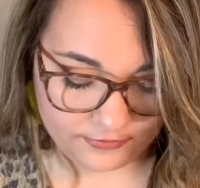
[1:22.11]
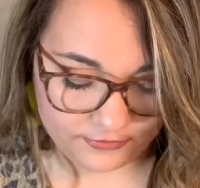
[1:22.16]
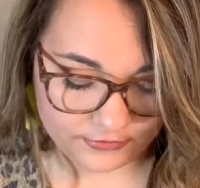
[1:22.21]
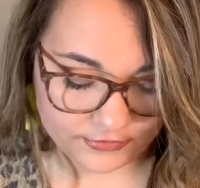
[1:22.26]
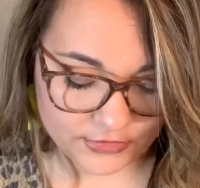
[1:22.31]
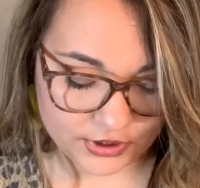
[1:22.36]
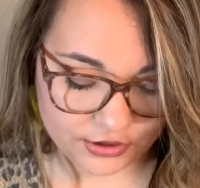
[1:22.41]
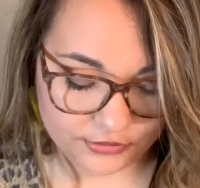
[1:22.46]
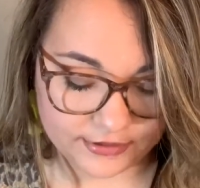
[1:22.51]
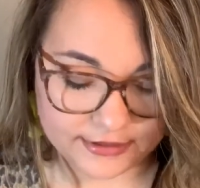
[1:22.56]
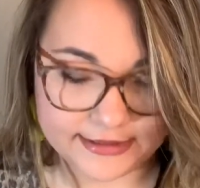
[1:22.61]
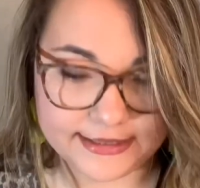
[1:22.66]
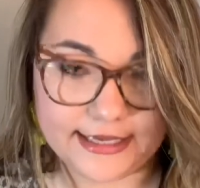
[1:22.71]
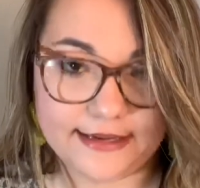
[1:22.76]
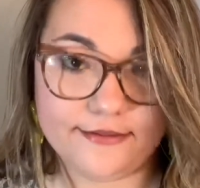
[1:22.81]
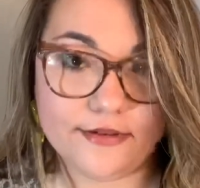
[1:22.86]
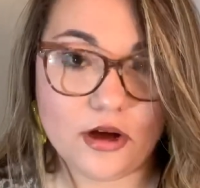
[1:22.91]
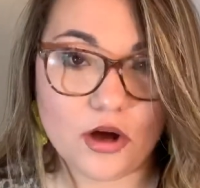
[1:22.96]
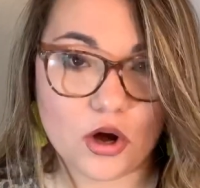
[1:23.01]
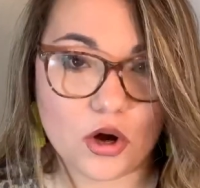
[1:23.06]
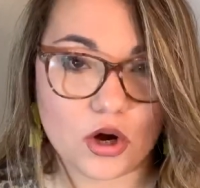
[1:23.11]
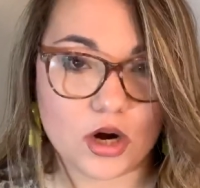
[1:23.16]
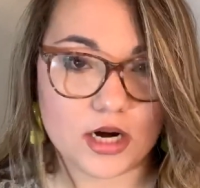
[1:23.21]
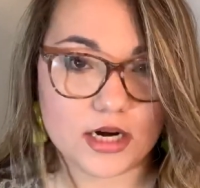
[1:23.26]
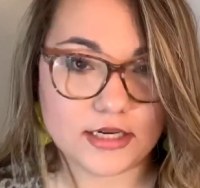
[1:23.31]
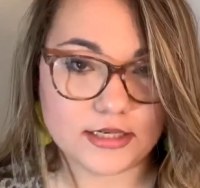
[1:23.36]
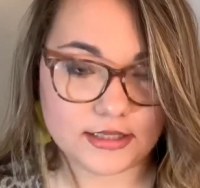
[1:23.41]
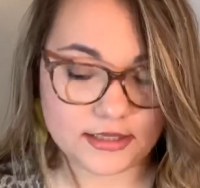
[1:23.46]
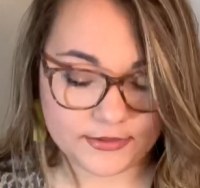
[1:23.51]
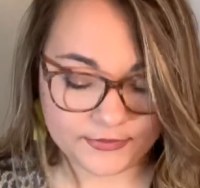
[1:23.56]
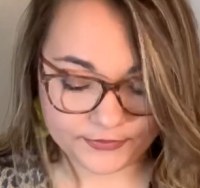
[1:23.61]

to receive a heart.